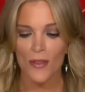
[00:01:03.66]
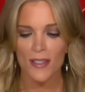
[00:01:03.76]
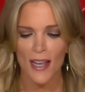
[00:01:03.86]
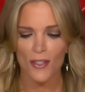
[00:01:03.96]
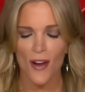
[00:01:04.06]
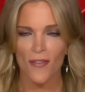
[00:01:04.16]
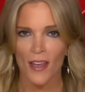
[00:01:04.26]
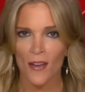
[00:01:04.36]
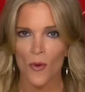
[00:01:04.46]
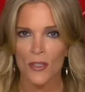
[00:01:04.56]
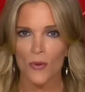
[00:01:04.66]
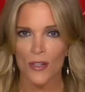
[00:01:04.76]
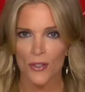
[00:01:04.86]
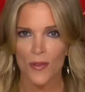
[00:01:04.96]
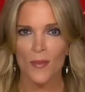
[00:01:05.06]
the sex trafficking ones were
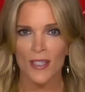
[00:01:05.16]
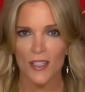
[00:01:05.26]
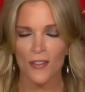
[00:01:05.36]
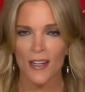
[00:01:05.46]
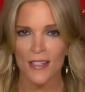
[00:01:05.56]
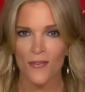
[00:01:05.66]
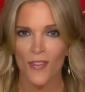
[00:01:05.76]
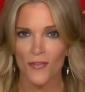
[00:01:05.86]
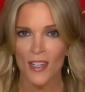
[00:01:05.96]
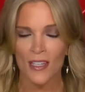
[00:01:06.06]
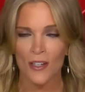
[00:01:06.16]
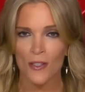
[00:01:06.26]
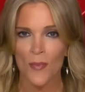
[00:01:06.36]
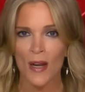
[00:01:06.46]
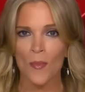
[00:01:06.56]
extremely serious, 15
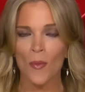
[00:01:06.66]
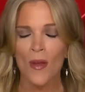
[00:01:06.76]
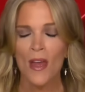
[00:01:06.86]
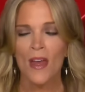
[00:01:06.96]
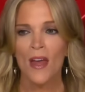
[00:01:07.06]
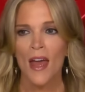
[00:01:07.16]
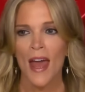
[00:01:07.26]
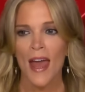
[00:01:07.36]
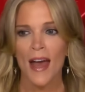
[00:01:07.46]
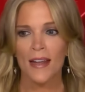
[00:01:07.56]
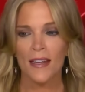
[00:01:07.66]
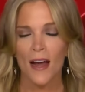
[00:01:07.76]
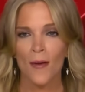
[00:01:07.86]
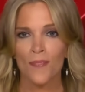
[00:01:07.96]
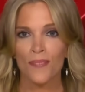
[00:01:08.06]
years minimum.
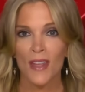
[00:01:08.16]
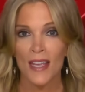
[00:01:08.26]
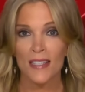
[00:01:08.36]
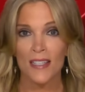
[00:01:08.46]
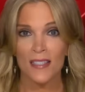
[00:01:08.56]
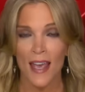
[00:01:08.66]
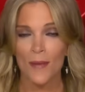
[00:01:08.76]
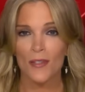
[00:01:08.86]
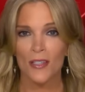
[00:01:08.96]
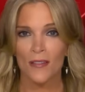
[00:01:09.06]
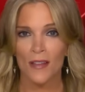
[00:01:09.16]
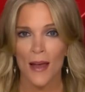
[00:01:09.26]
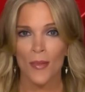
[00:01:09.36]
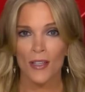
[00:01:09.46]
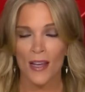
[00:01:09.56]
And he's escaped
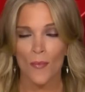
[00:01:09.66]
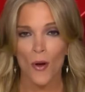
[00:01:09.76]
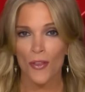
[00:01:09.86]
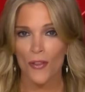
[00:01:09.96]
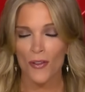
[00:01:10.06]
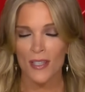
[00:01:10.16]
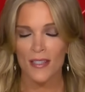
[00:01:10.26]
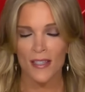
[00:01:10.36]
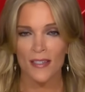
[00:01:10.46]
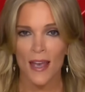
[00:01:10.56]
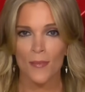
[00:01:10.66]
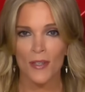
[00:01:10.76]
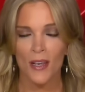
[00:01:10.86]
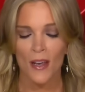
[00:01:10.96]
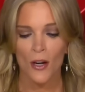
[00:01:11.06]
liability on both of those. He's
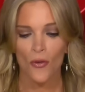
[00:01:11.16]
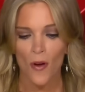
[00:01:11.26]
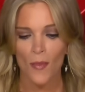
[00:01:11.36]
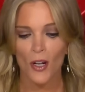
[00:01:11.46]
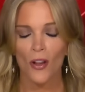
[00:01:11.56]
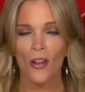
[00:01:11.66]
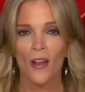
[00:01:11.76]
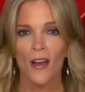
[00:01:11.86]
escaped criminal